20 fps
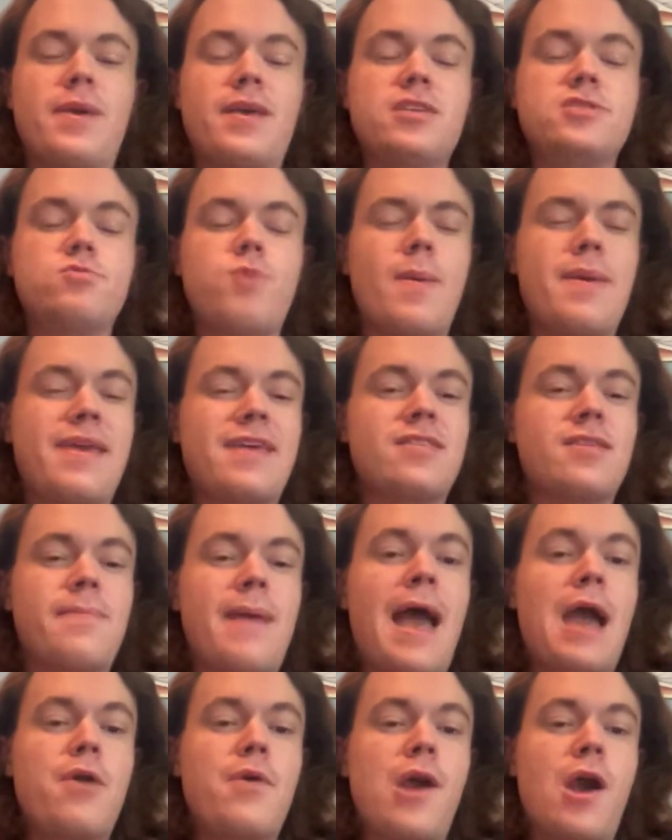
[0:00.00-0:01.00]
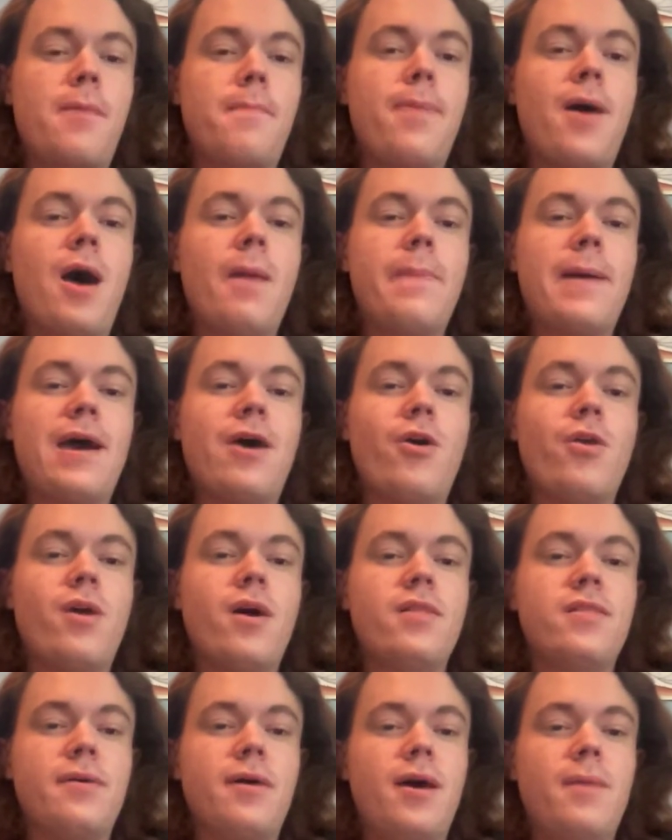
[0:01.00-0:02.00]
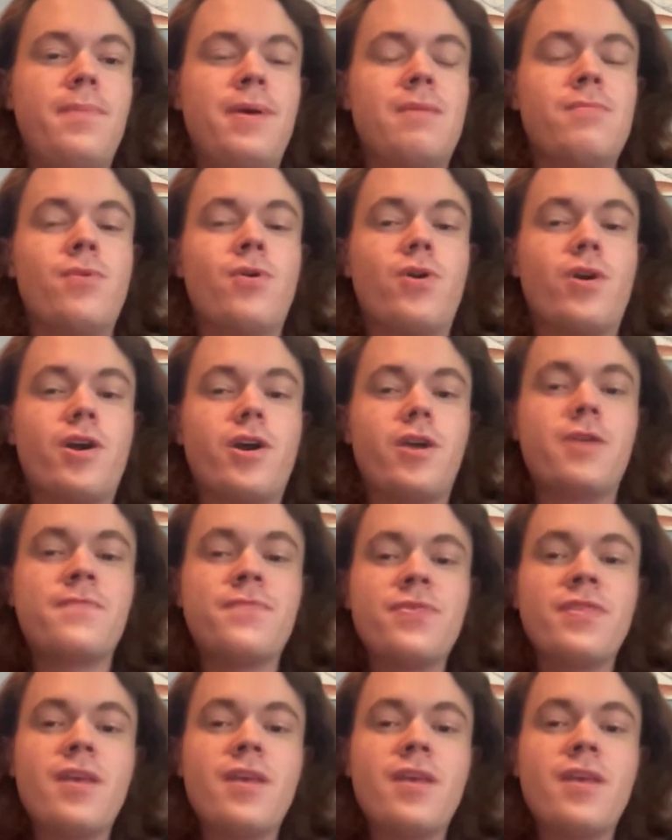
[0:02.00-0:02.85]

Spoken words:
swimming in the background pop out a bit more.